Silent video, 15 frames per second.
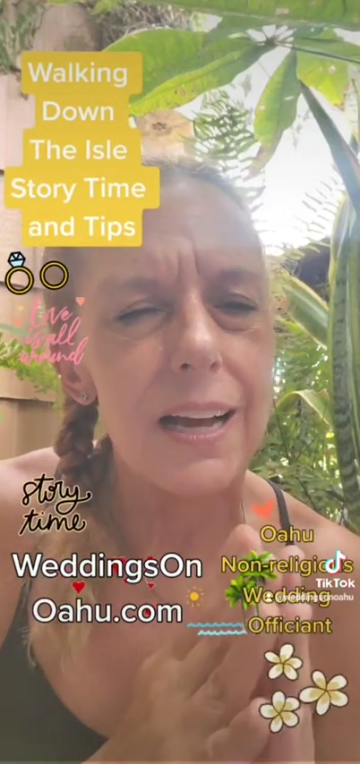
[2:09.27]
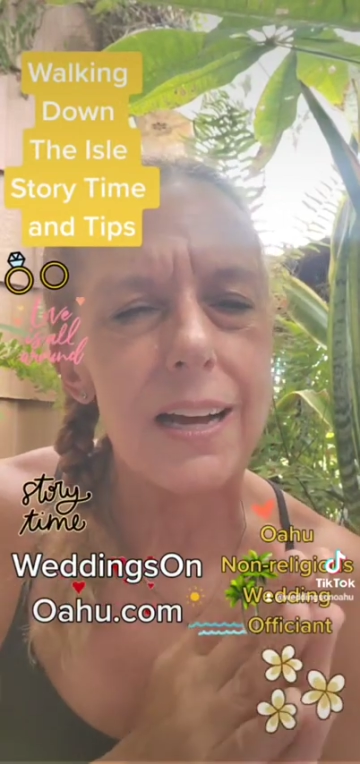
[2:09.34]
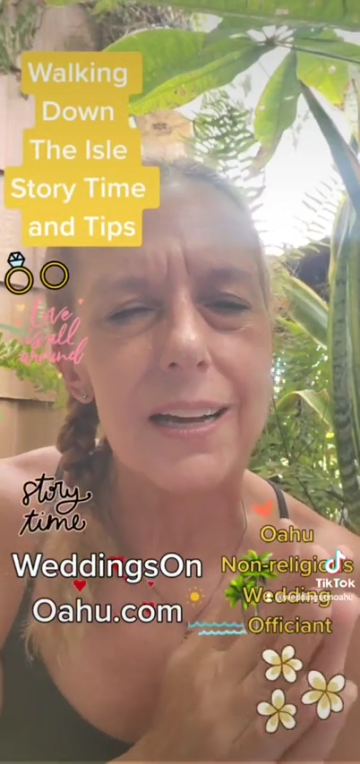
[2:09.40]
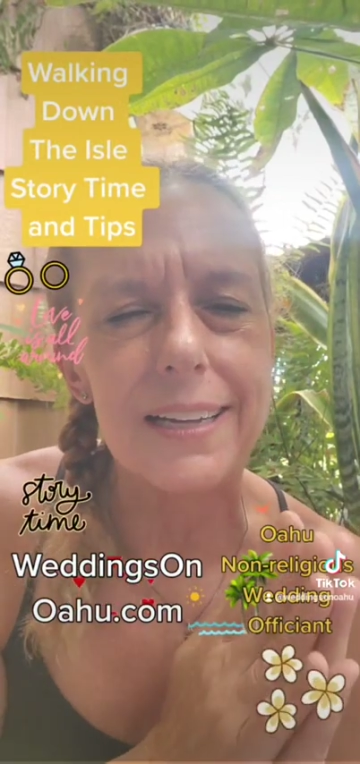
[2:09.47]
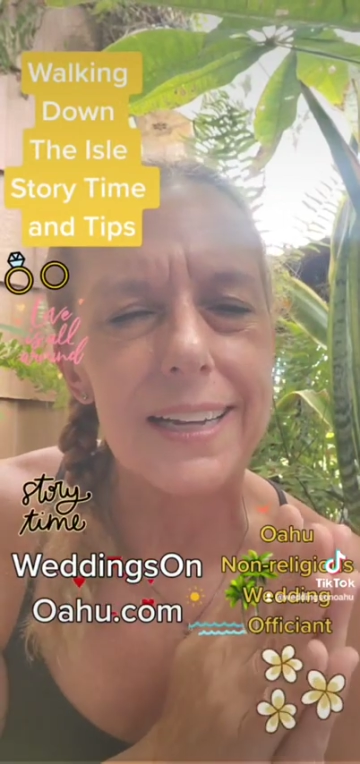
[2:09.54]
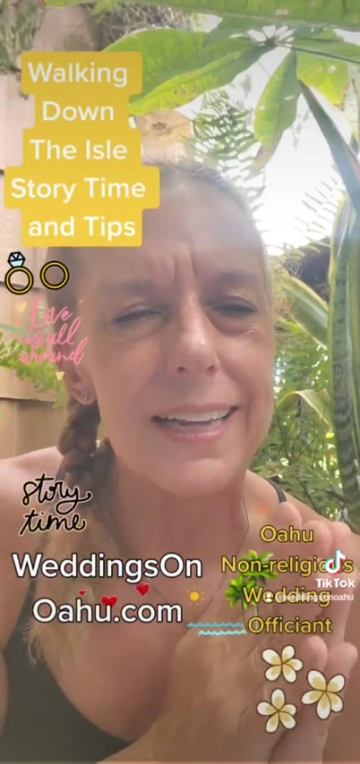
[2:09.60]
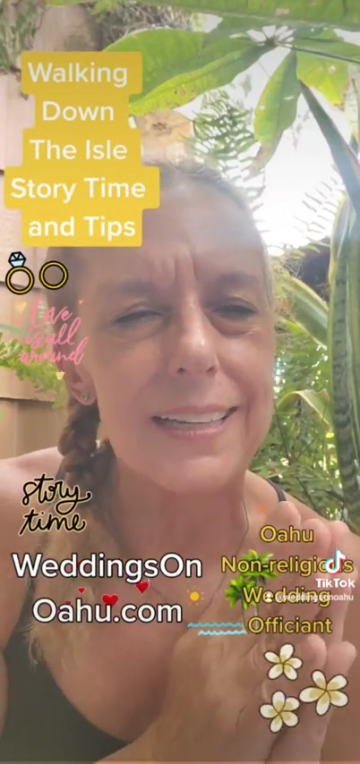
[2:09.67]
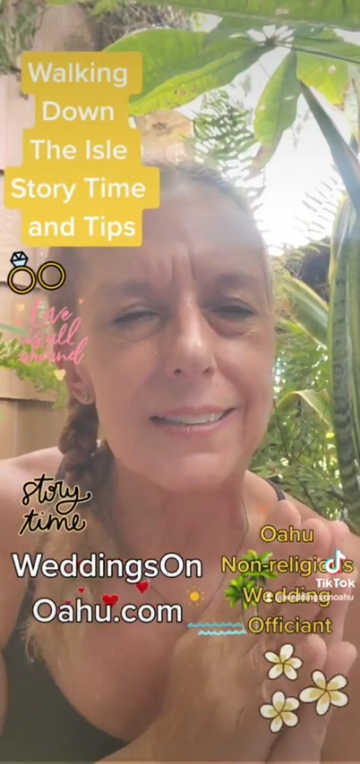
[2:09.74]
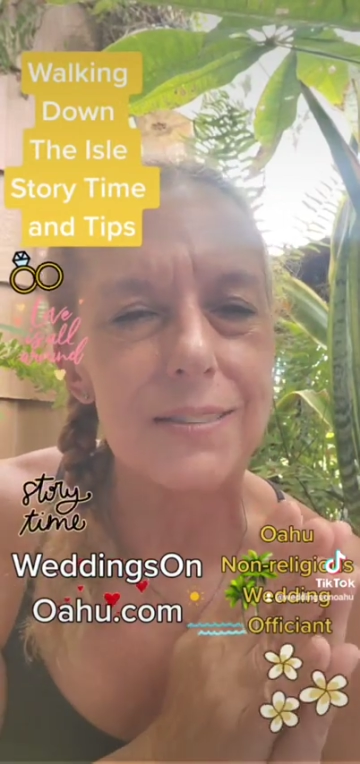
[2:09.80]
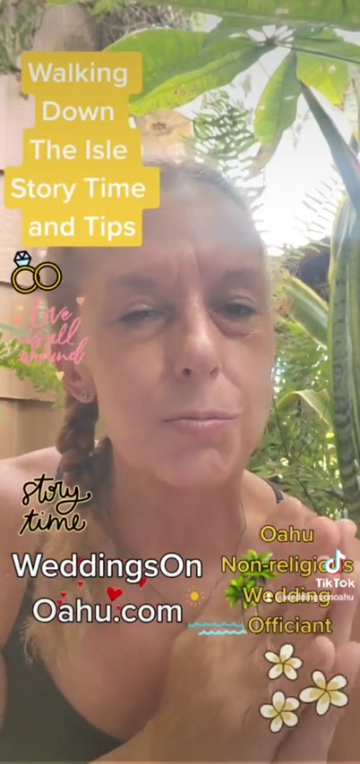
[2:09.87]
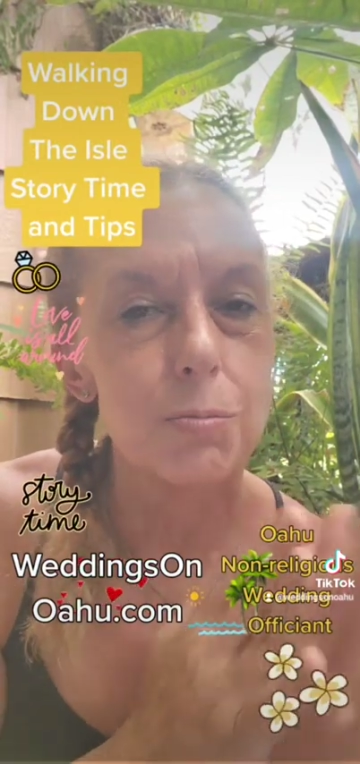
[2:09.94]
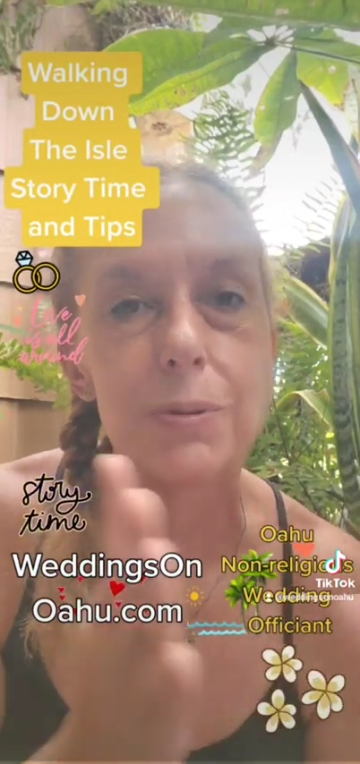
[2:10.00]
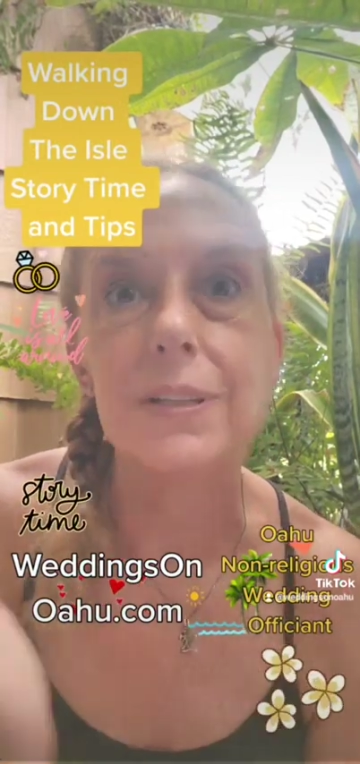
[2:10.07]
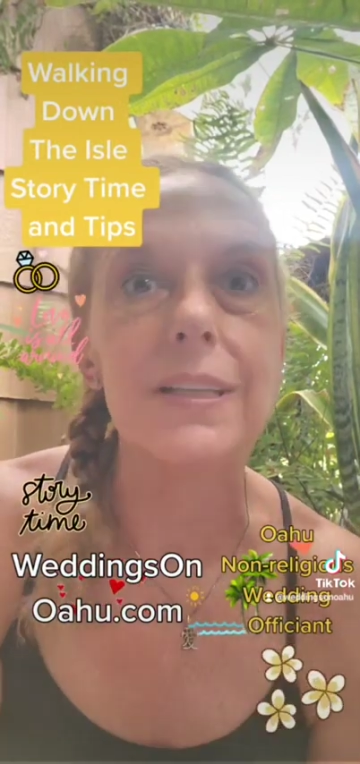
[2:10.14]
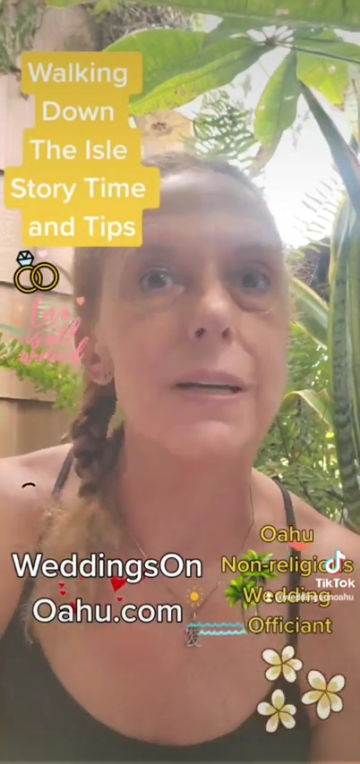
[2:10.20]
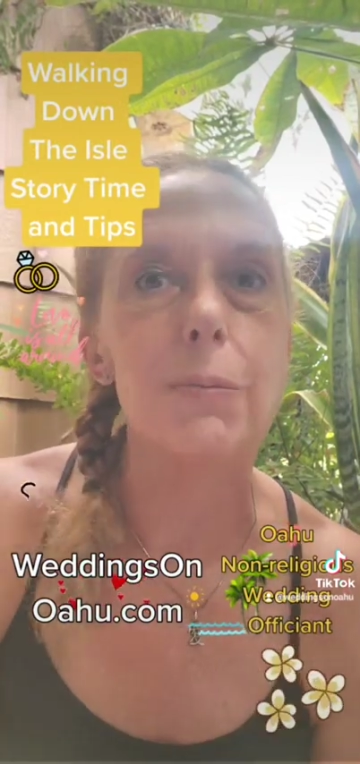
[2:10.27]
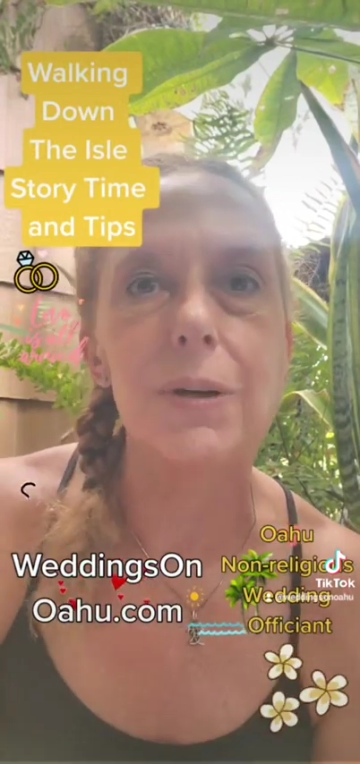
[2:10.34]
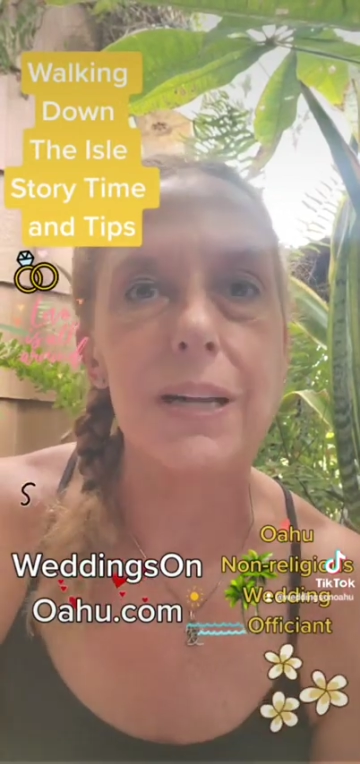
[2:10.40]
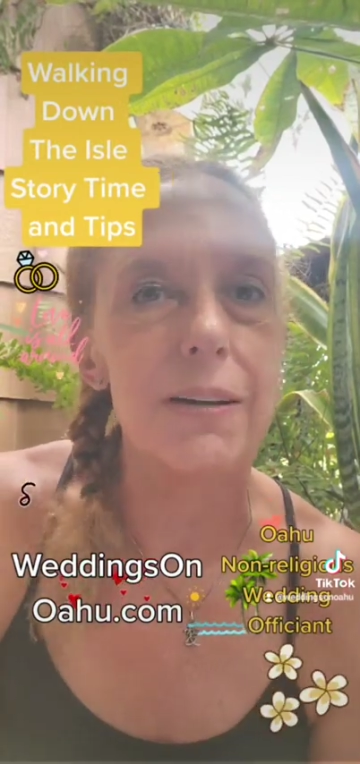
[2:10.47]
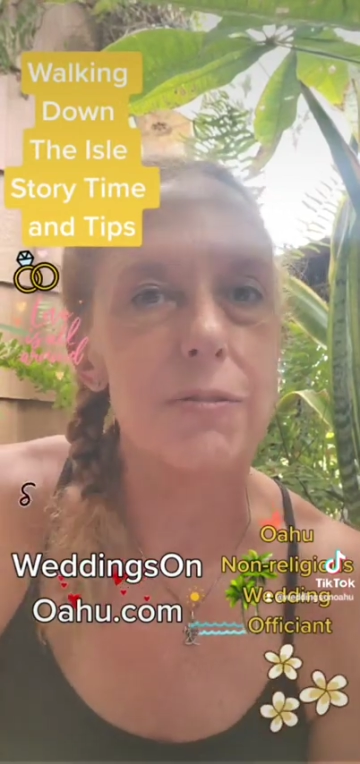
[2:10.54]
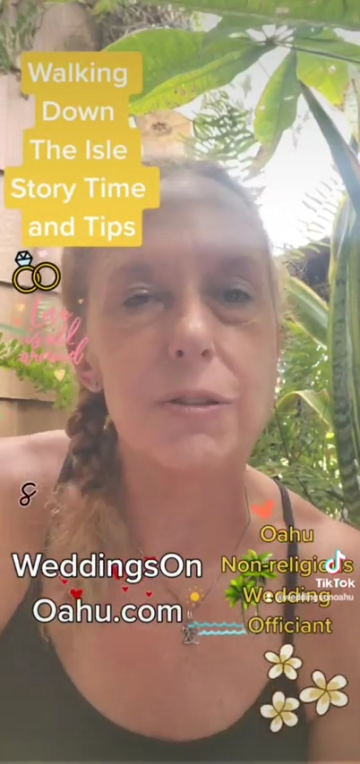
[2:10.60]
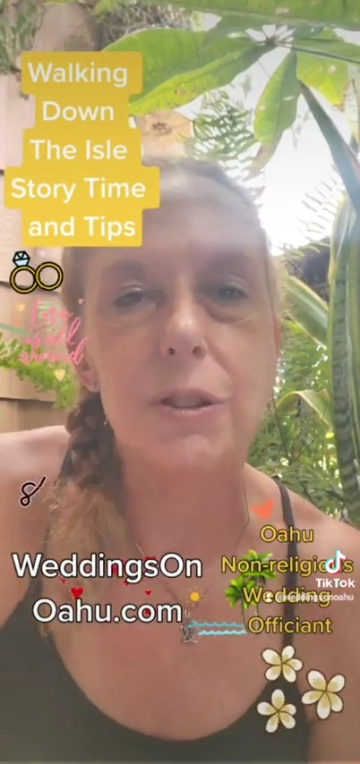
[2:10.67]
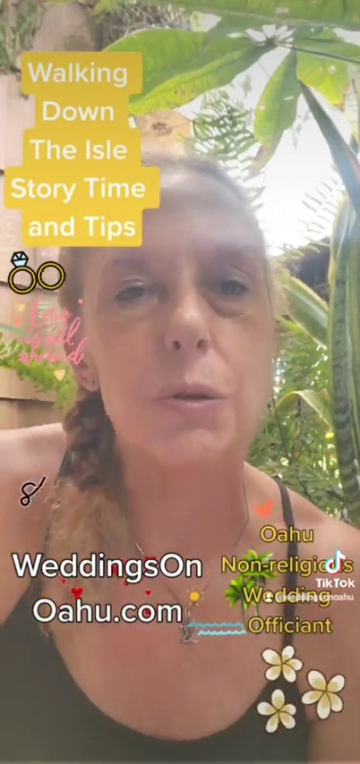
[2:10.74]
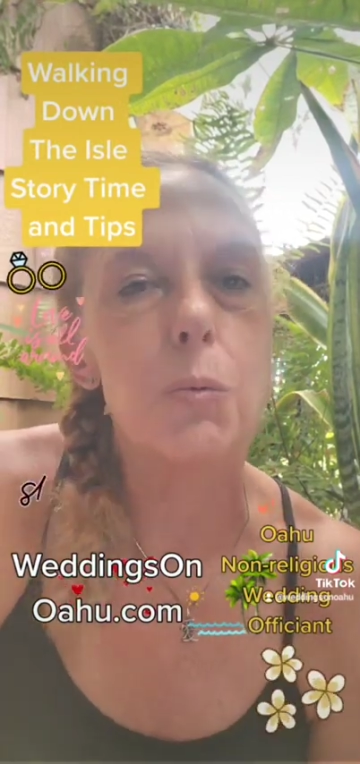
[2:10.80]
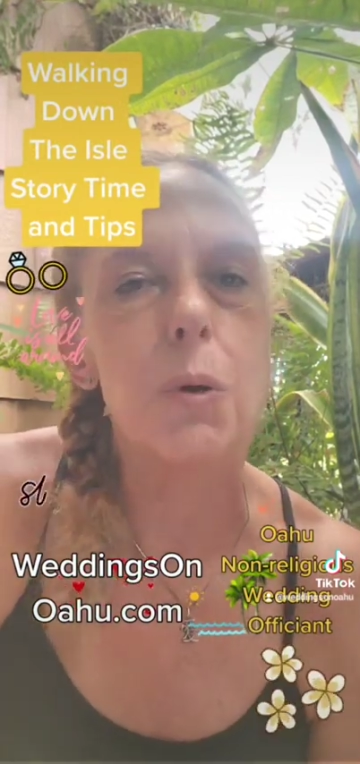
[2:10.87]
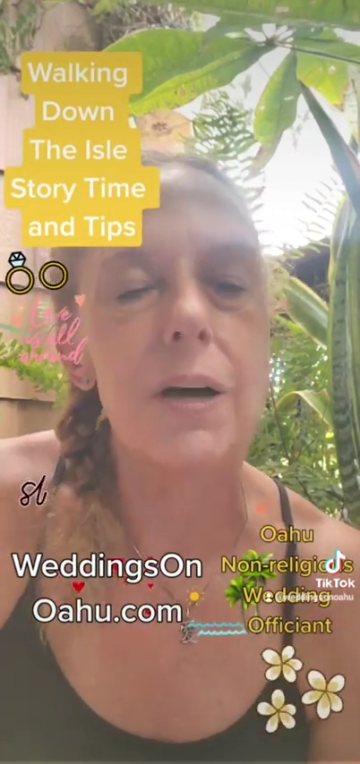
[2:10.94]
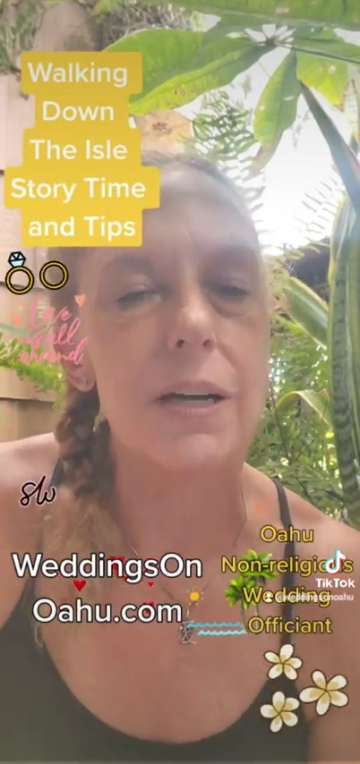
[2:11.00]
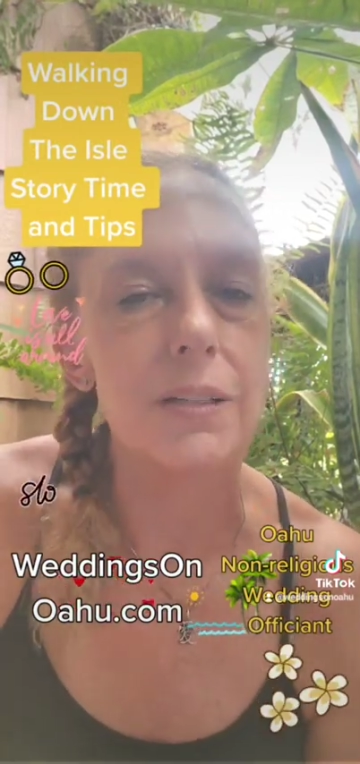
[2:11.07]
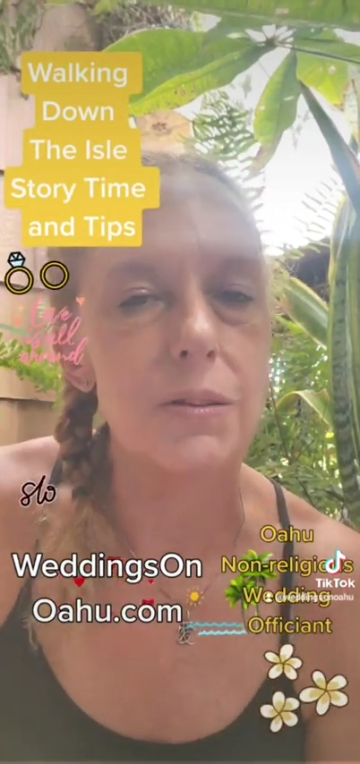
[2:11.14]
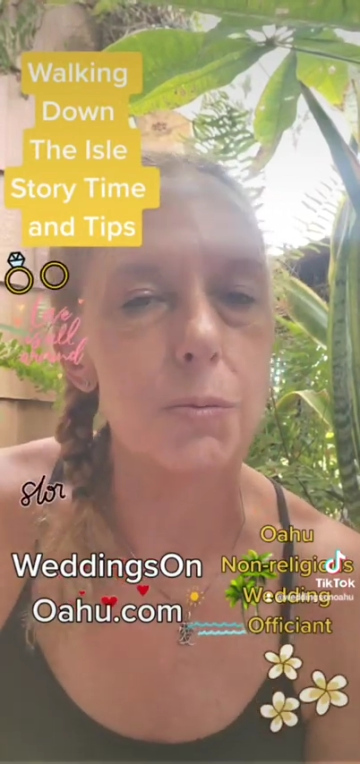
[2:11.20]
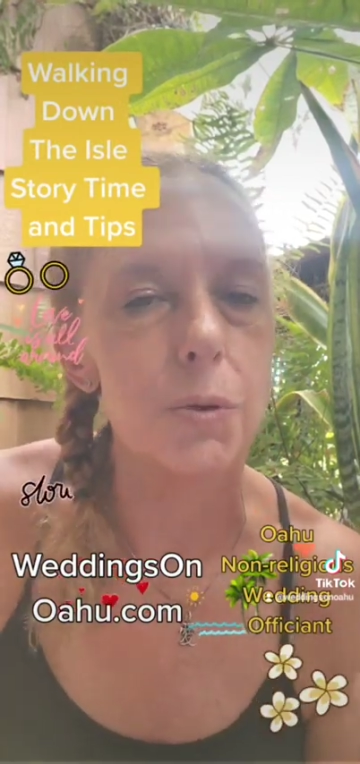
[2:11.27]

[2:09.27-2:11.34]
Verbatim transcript: Uh, it's really whatever you want,